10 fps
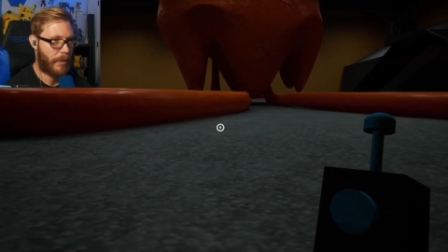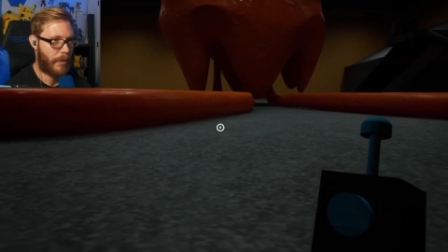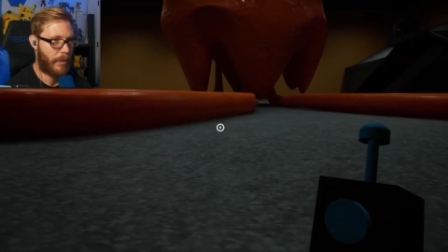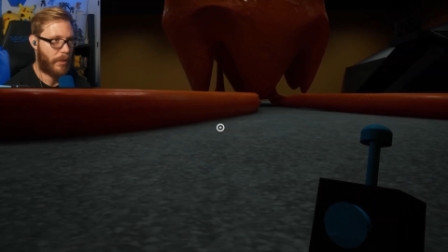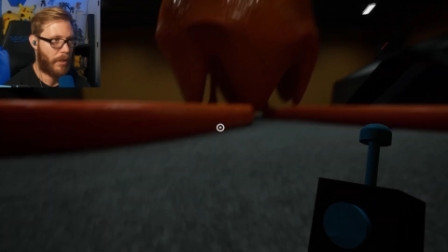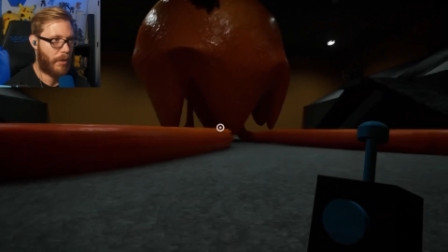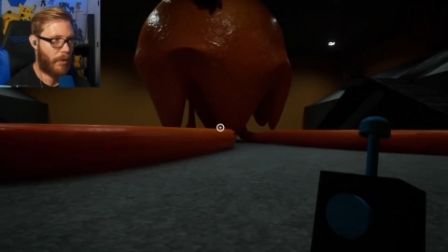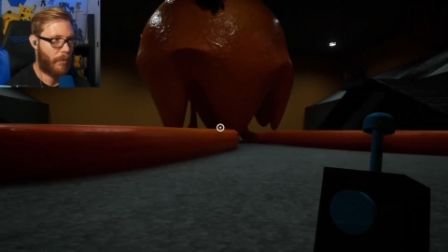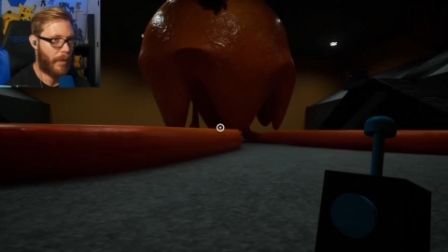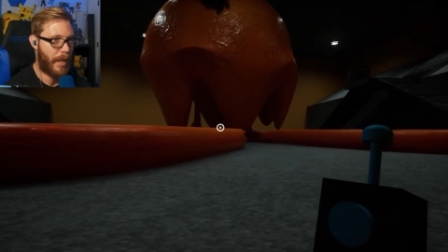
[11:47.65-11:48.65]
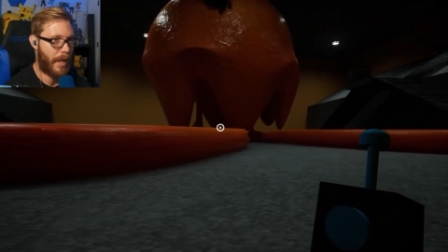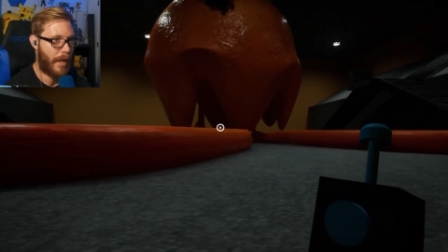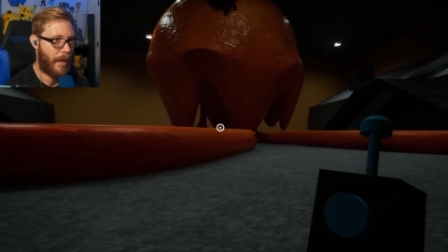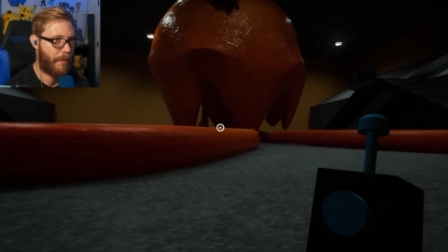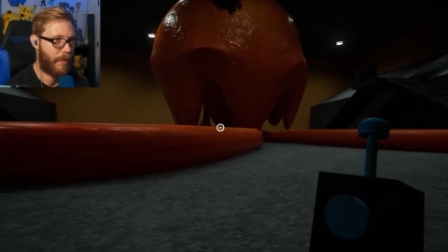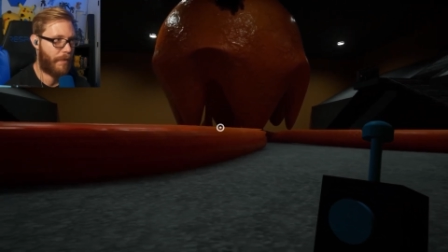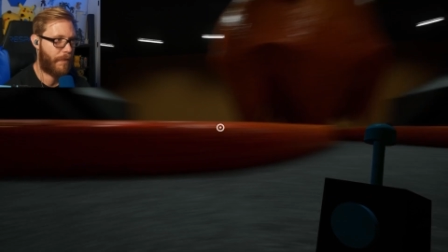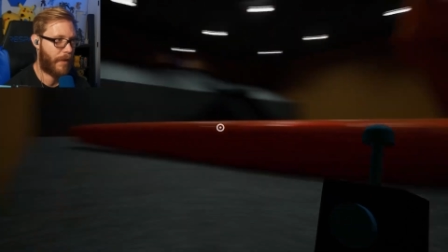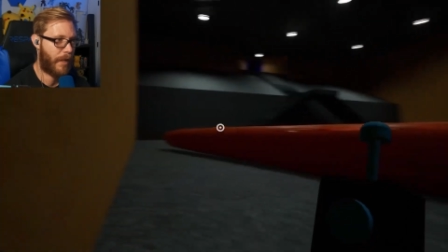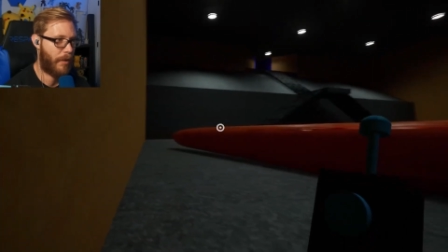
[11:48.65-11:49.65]
so we have to
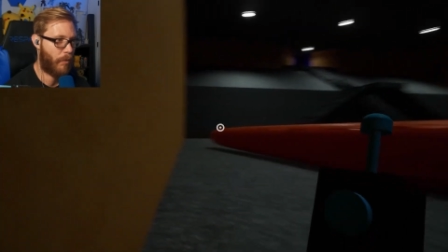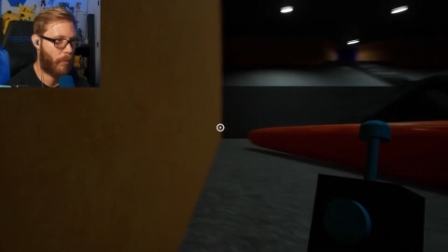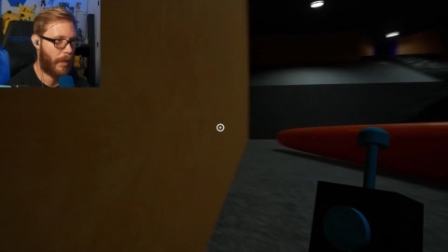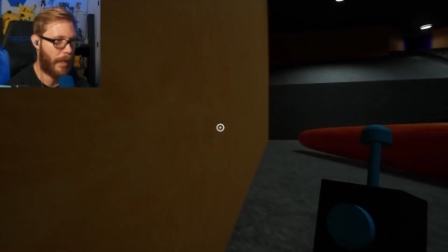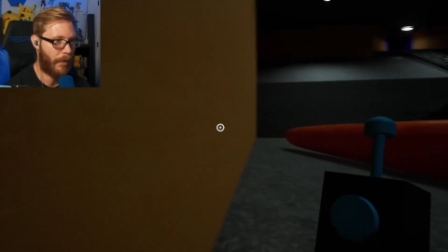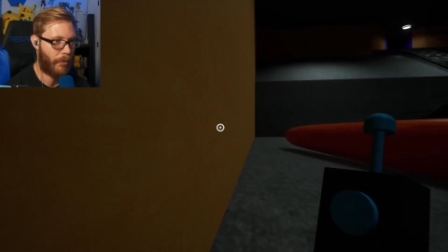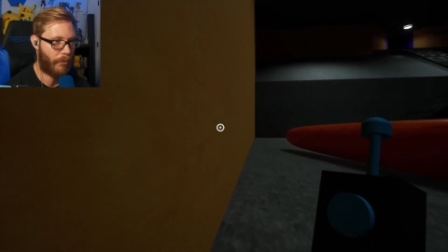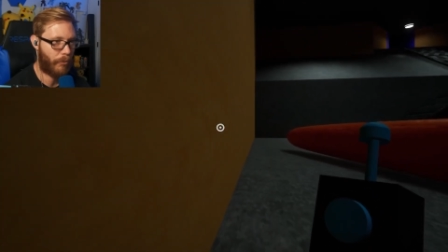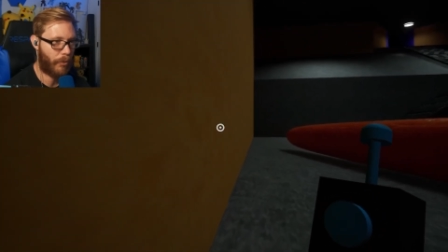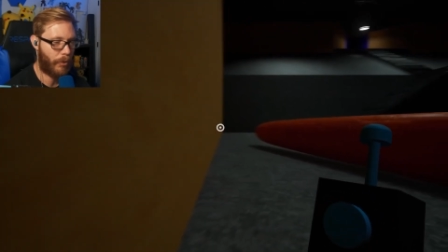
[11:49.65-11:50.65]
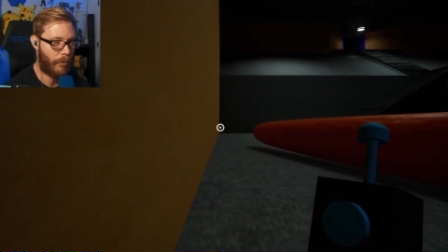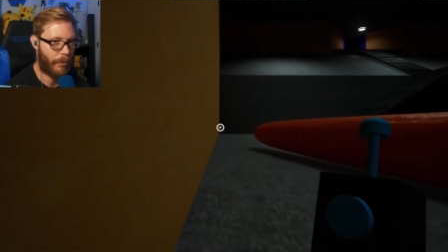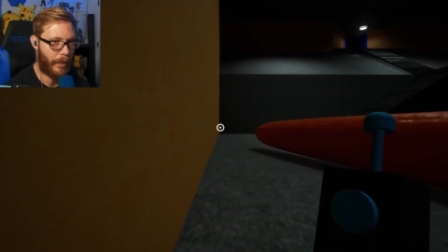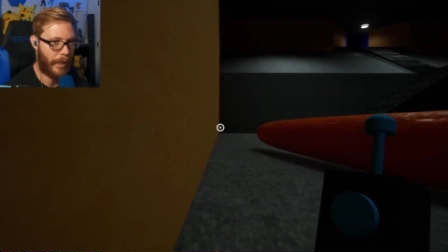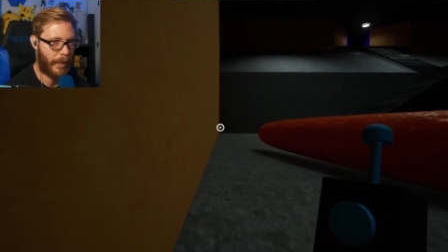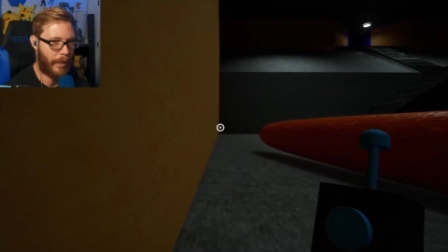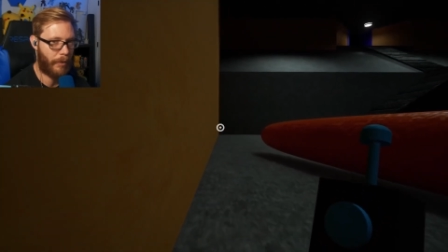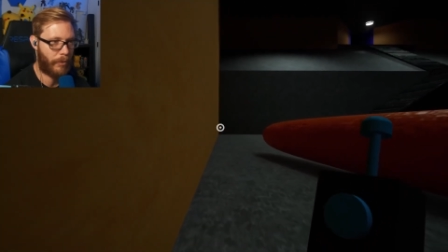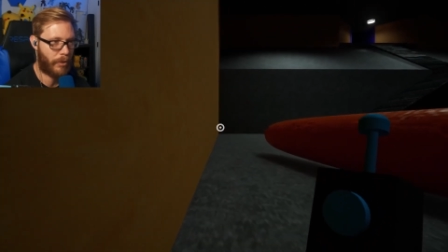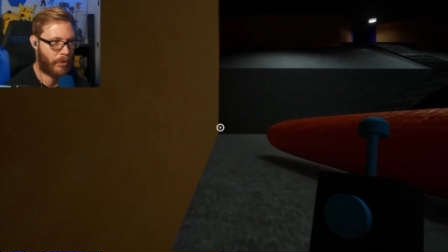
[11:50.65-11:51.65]
find a way through
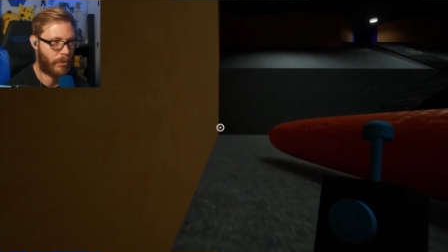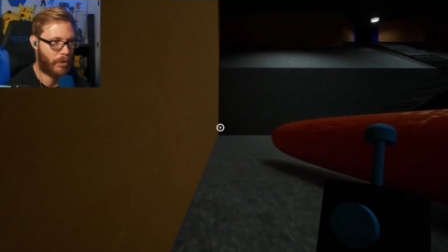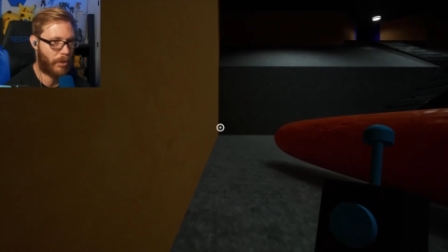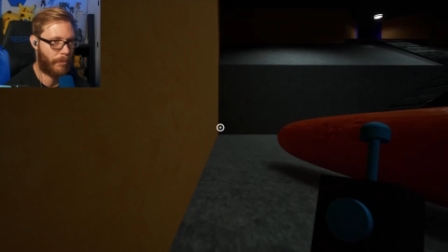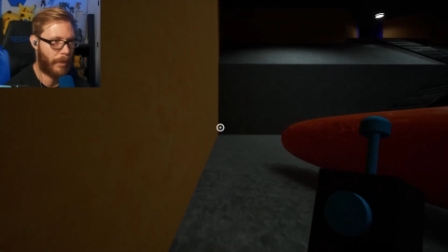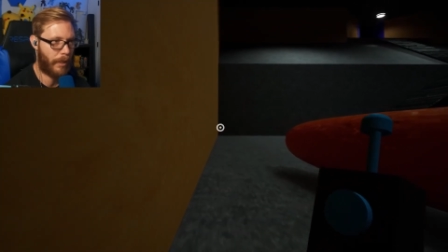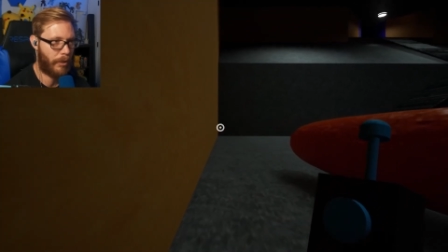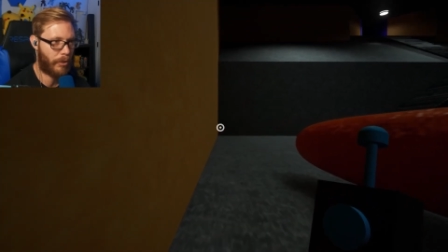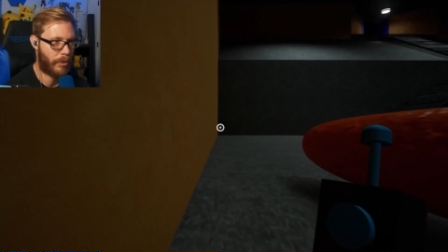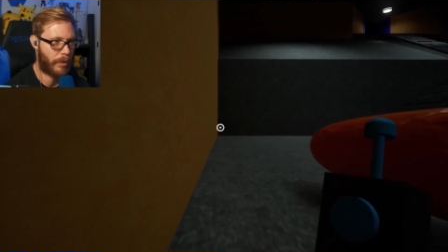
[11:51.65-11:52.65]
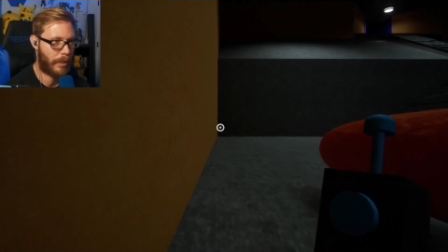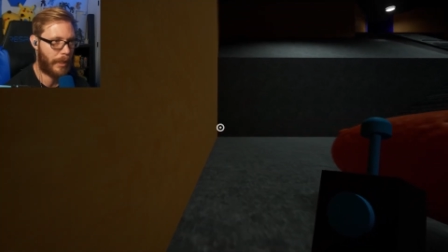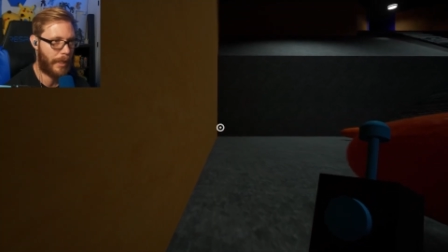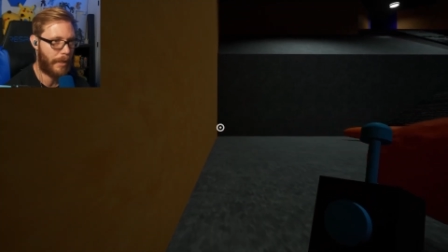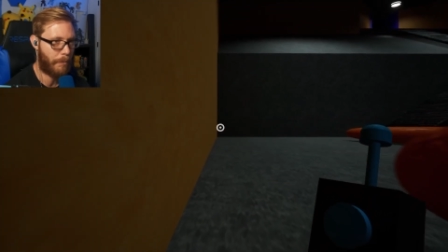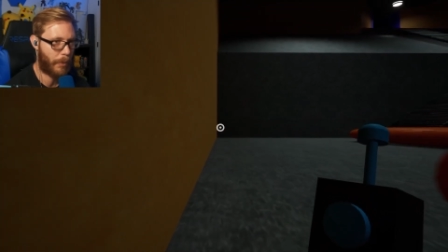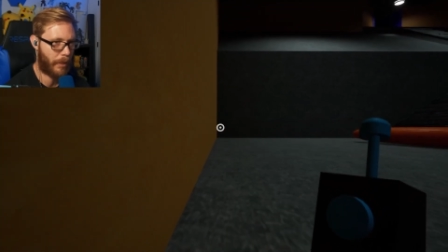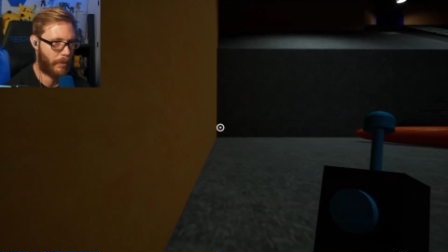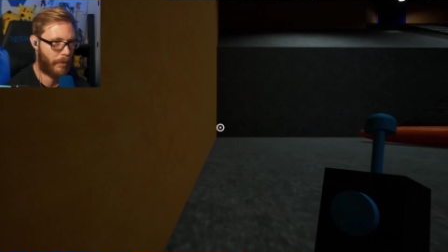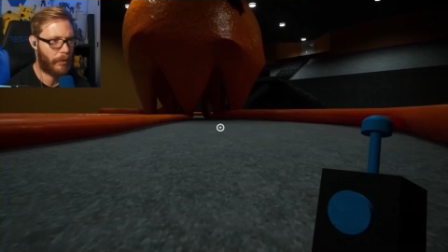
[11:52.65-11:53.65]
without disturbing your sleep.
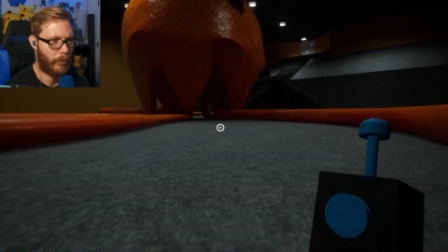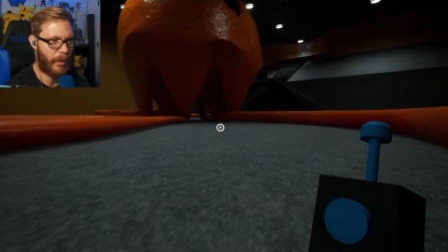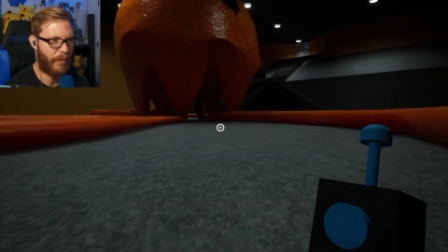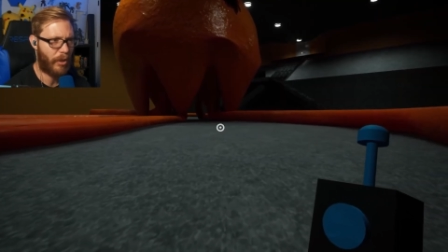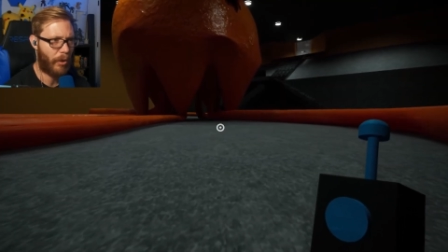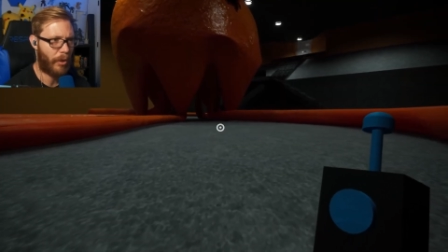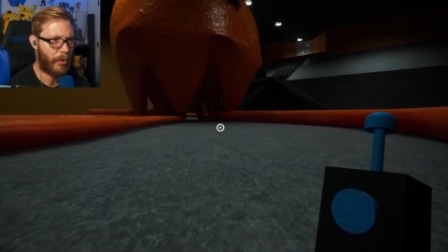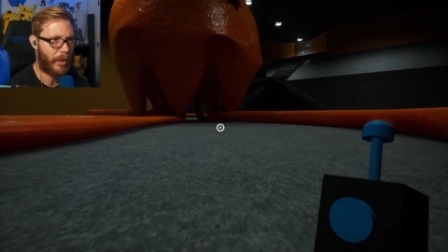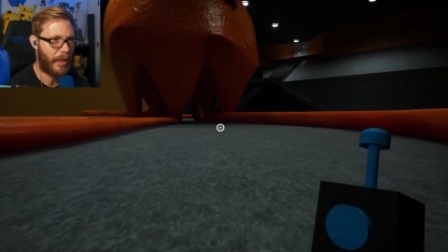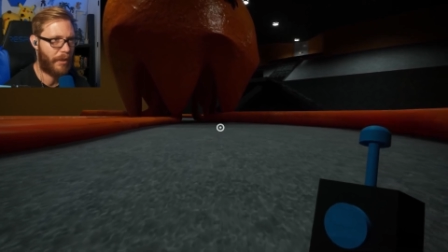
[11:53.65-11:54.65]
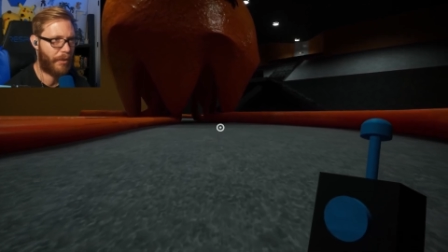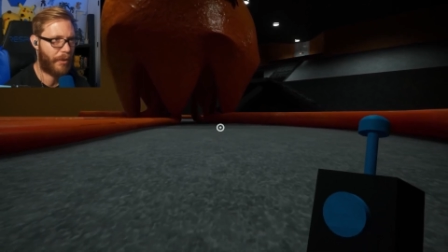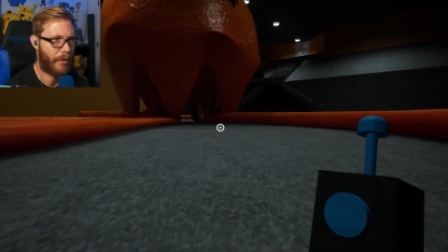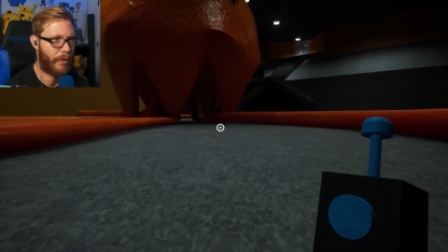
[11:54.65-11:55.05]
Do we have to go underneath?